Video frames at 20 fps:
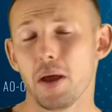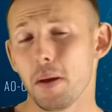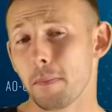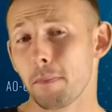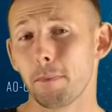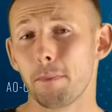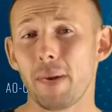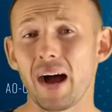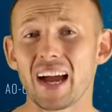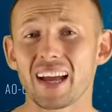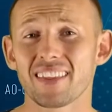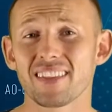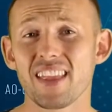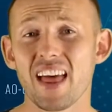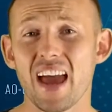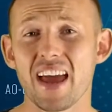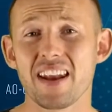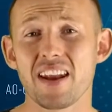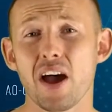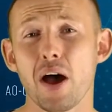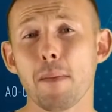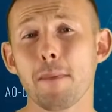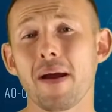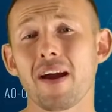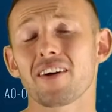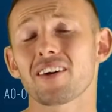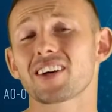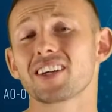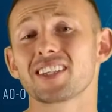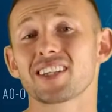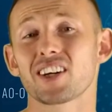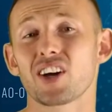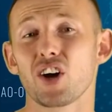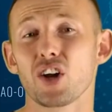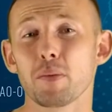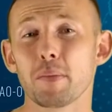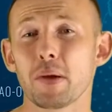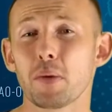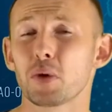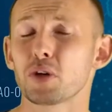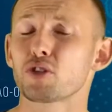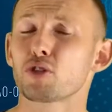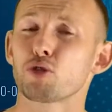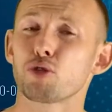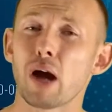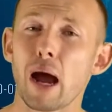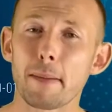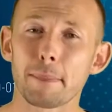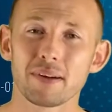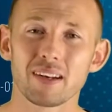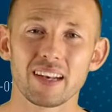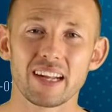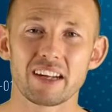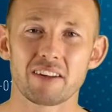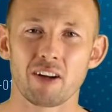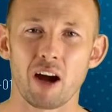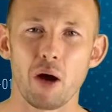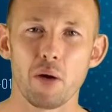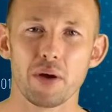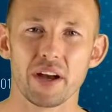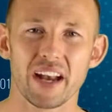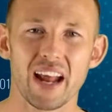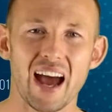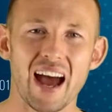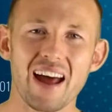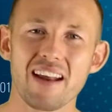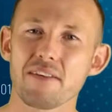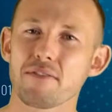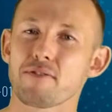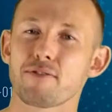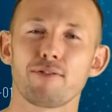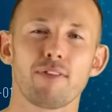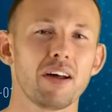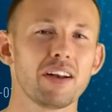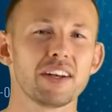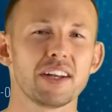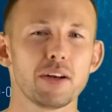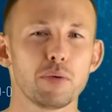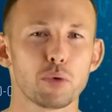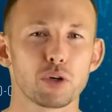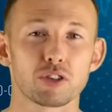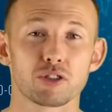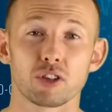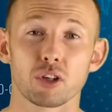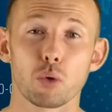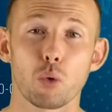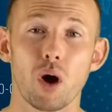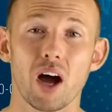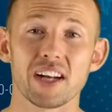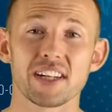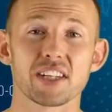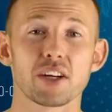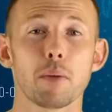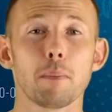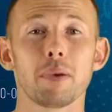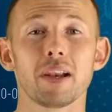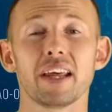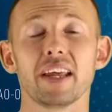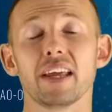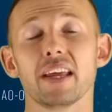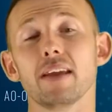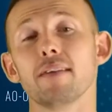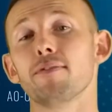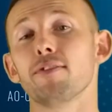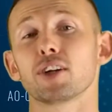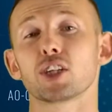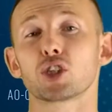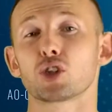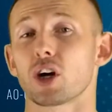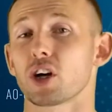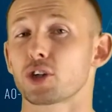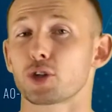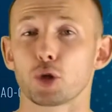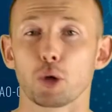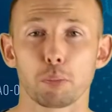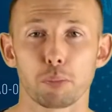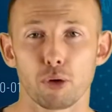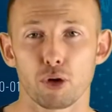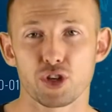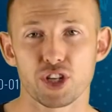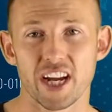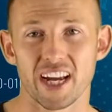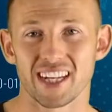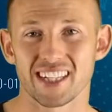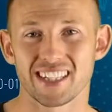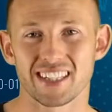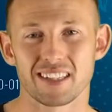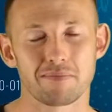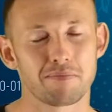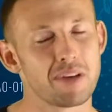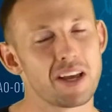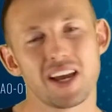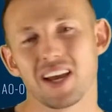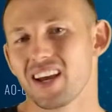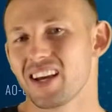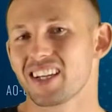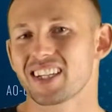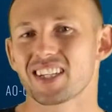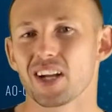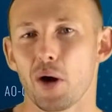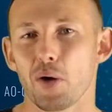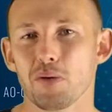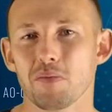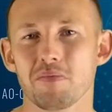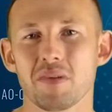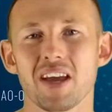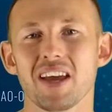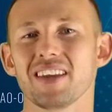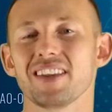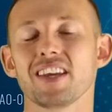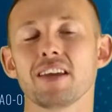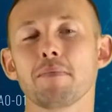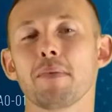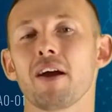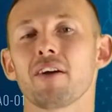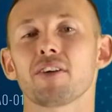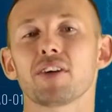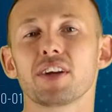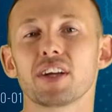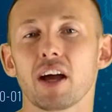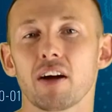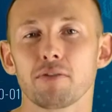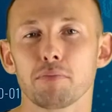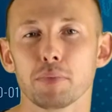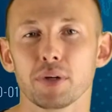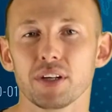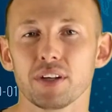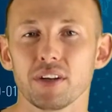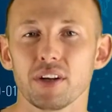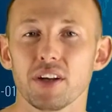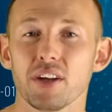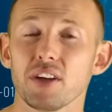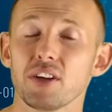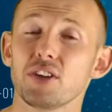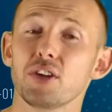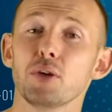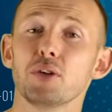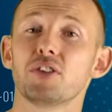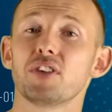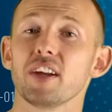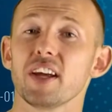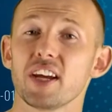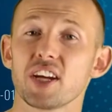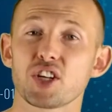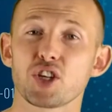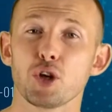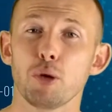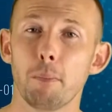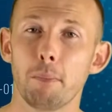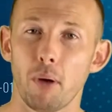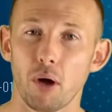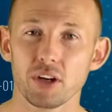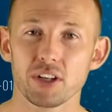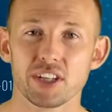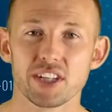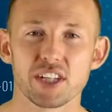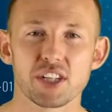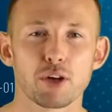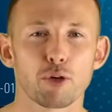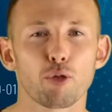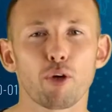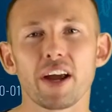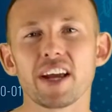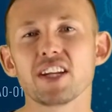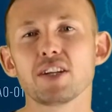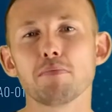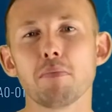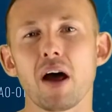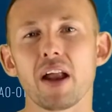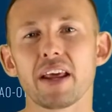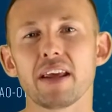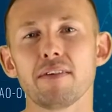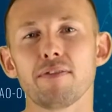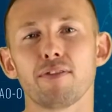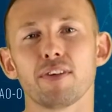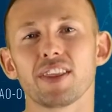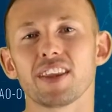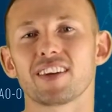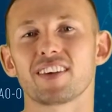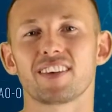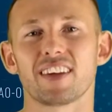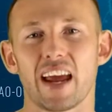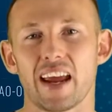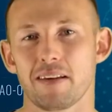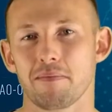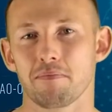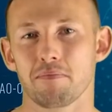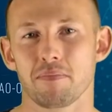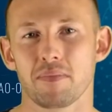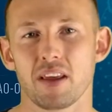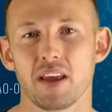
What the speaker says: Back then, America's economy was rapidly growing and funding was required to complete infrastructural projects. So, the American government used to issue bonds to raise money for the same.